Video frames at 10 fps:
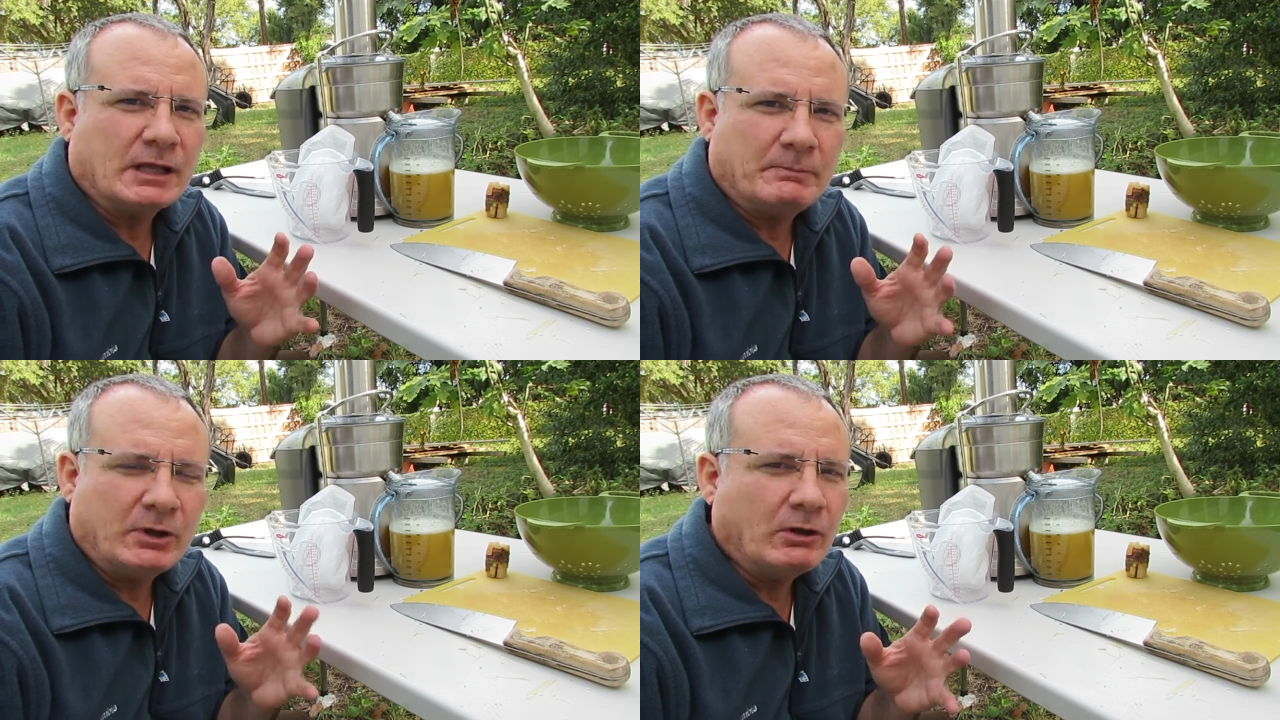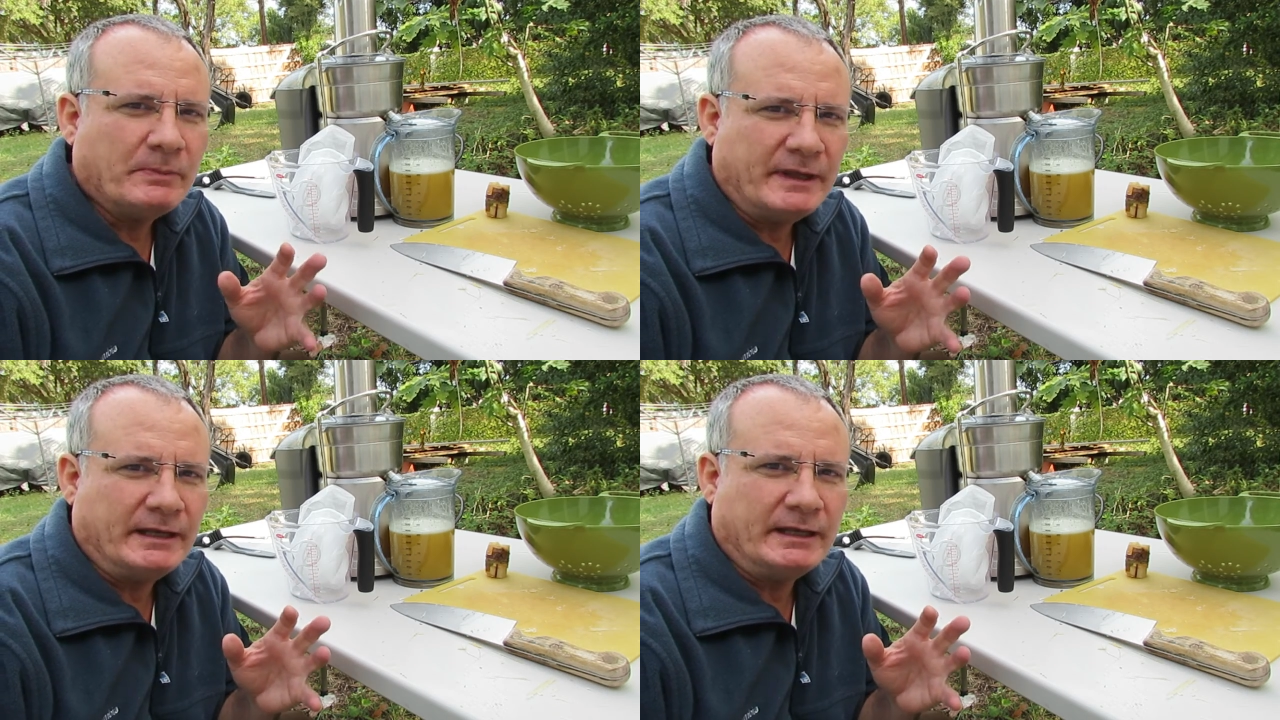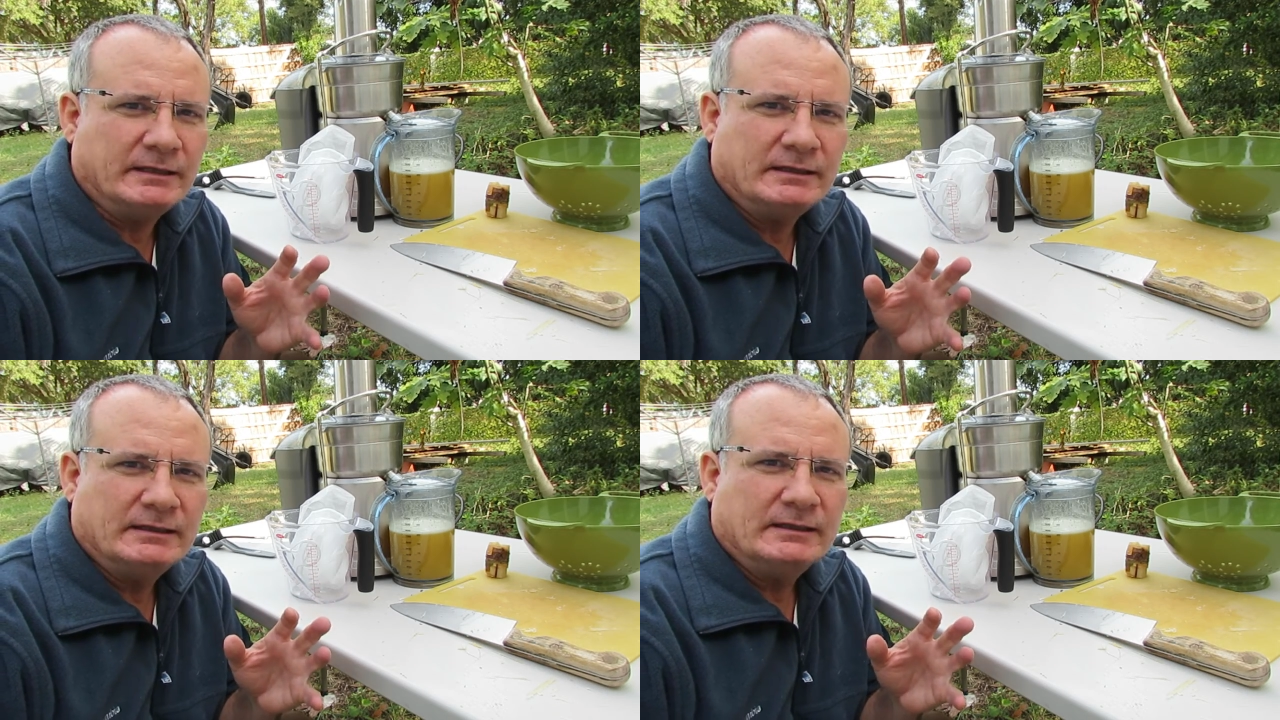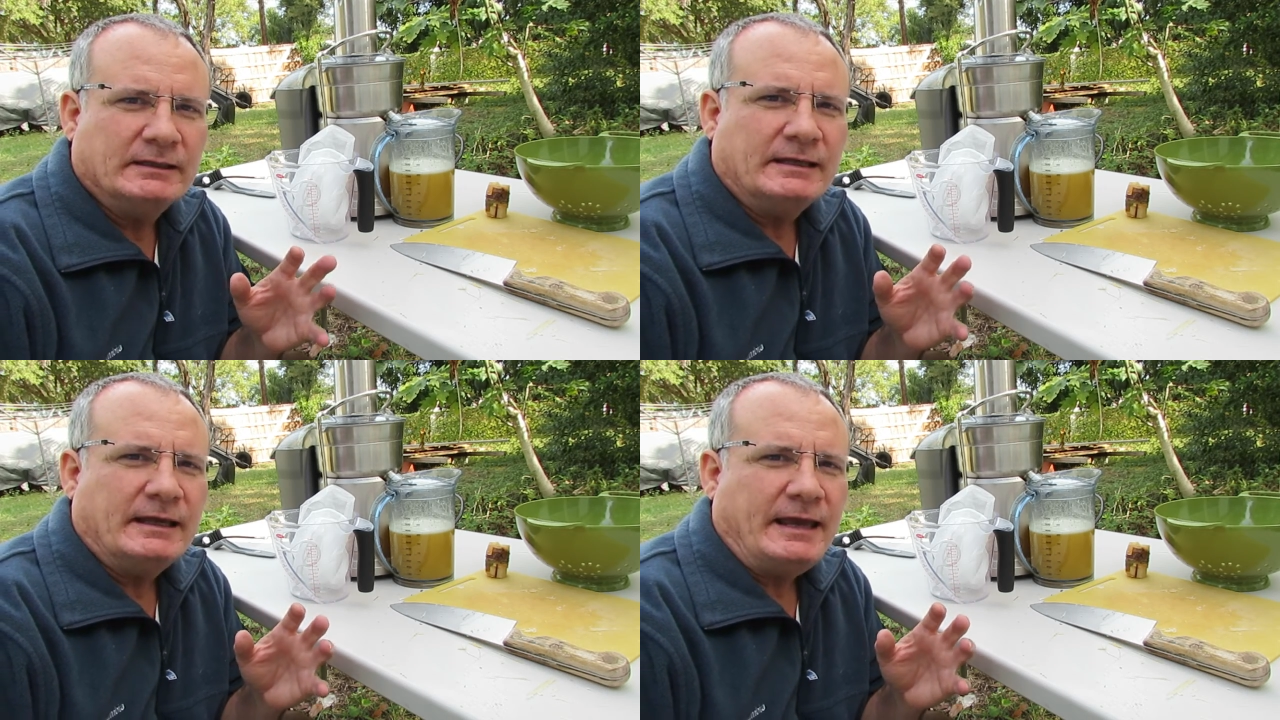pulp in it
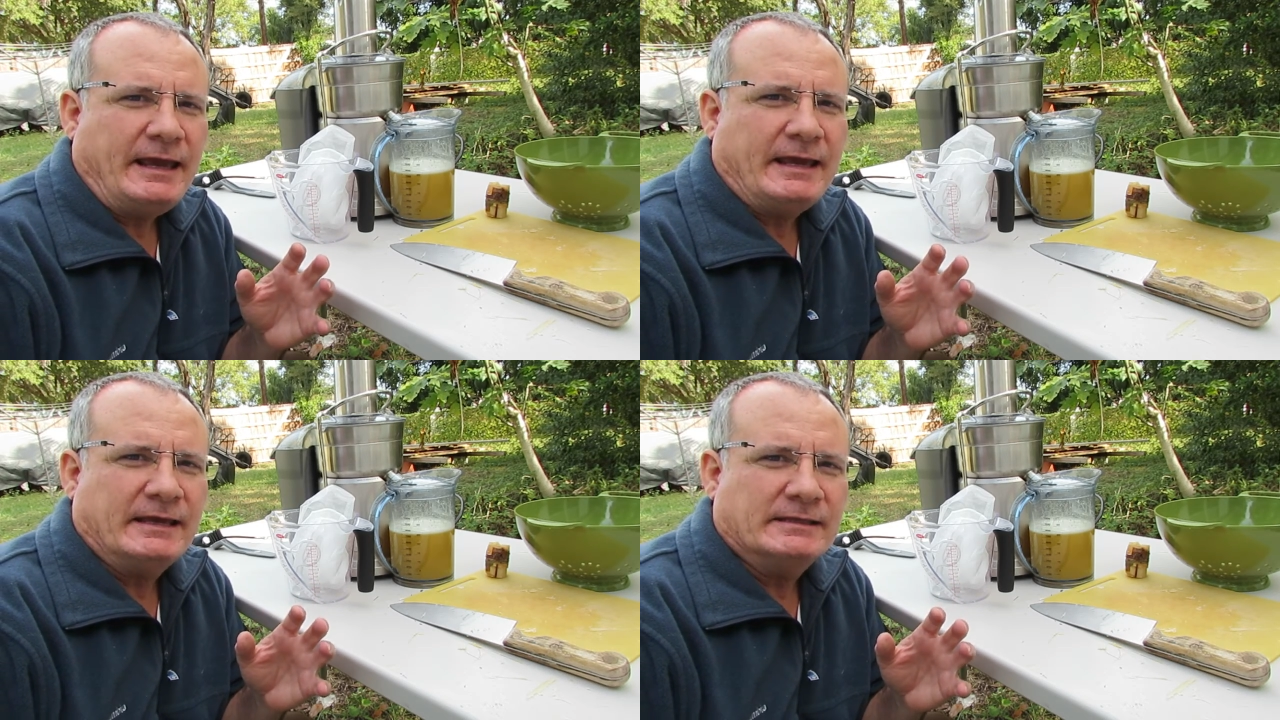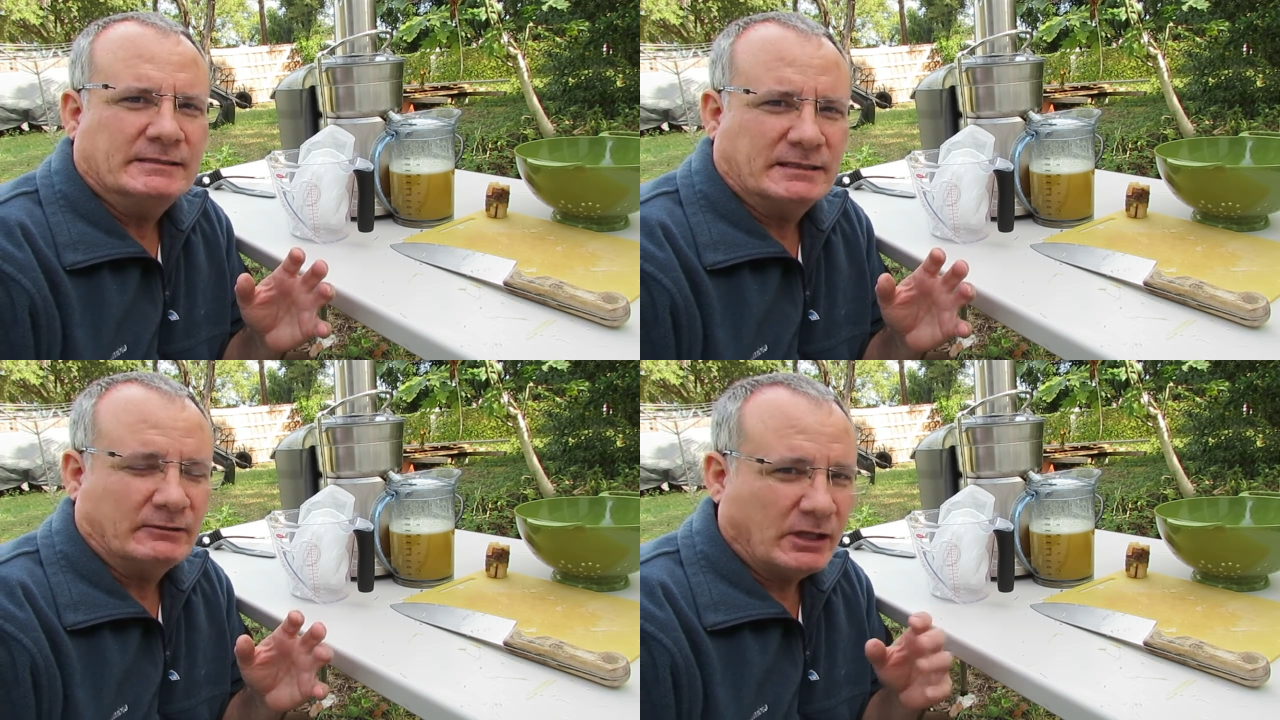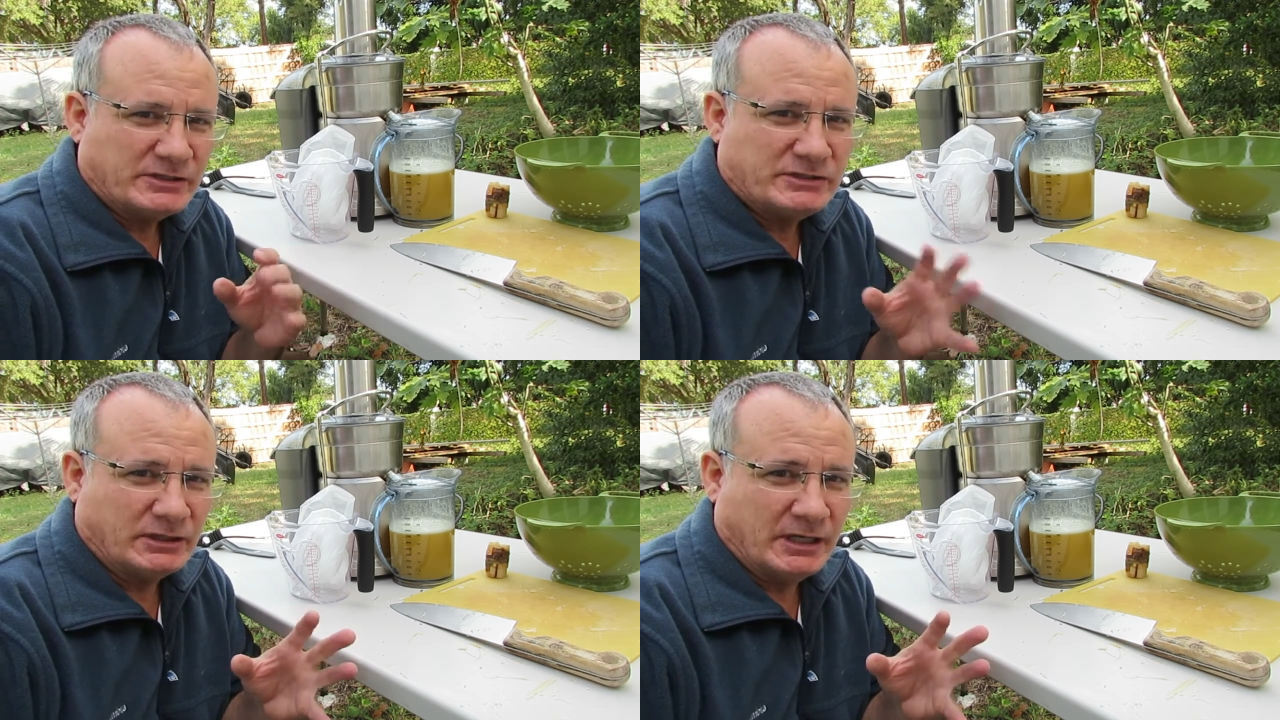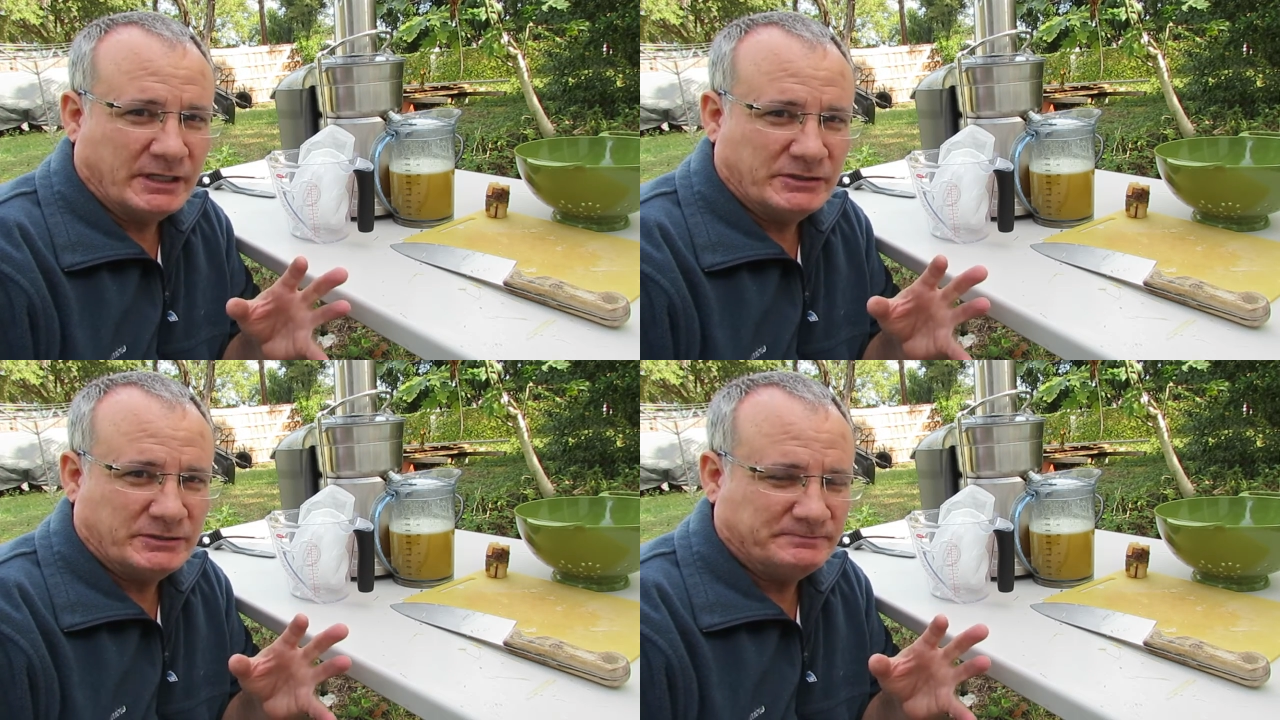and a lot of
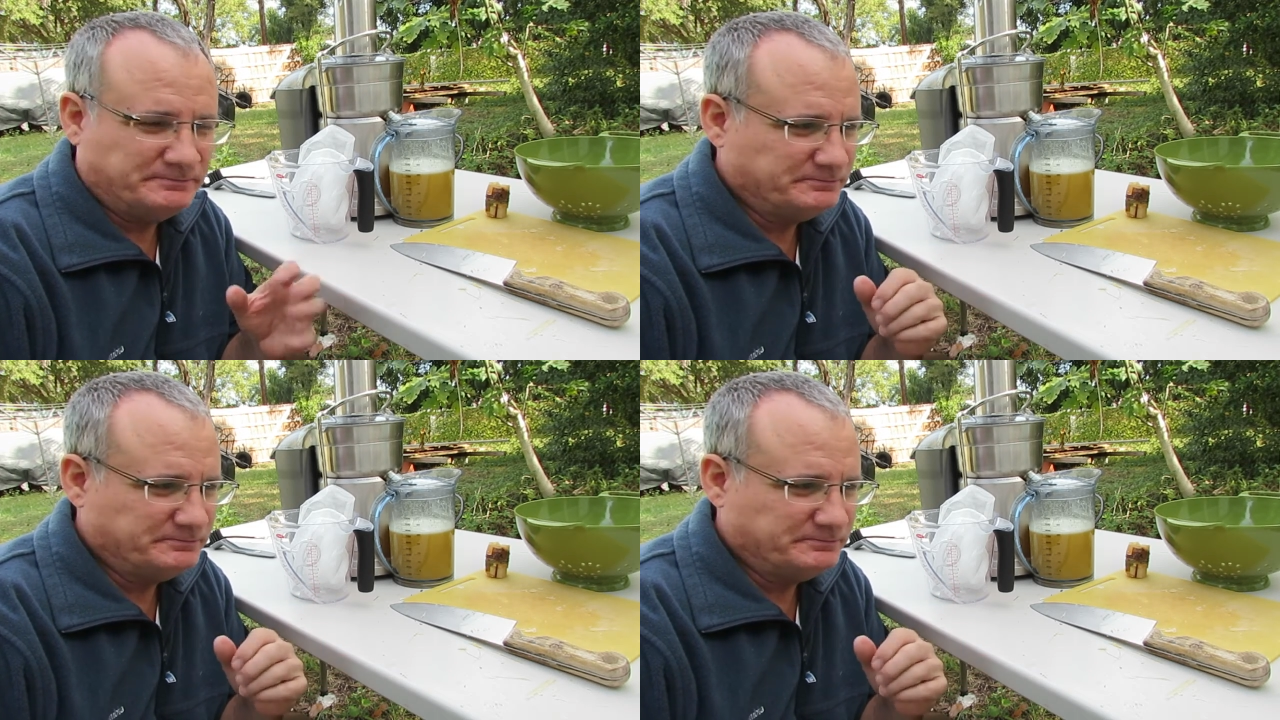sludge,